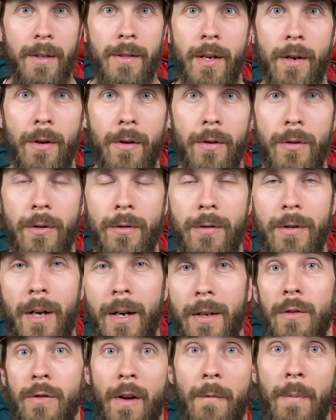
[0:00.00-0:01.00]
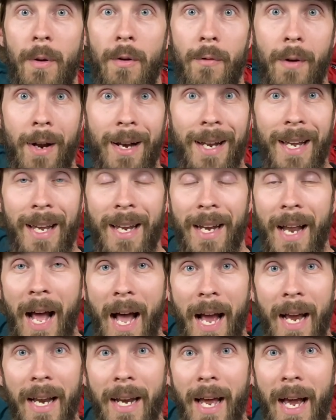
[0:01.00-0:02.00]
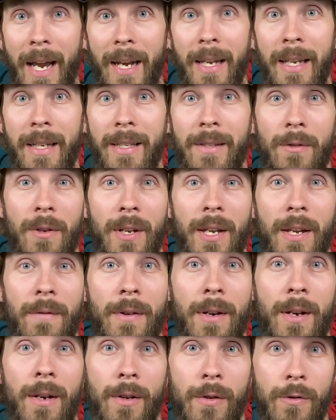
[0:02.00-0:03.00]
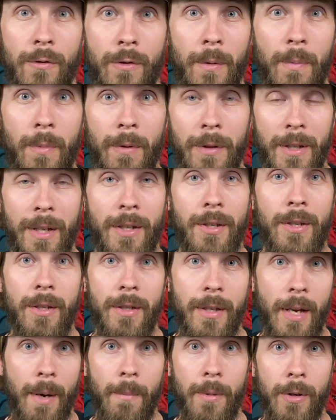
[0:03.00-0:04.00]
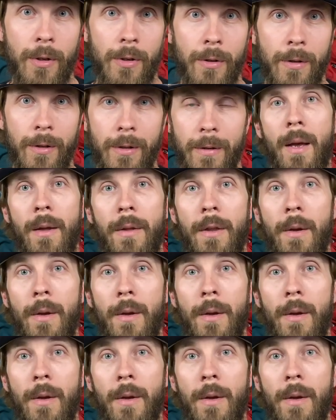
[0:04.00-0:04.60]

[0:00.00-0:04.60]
here in Utah. So I've been running in high 90s, even triple digit temperatures.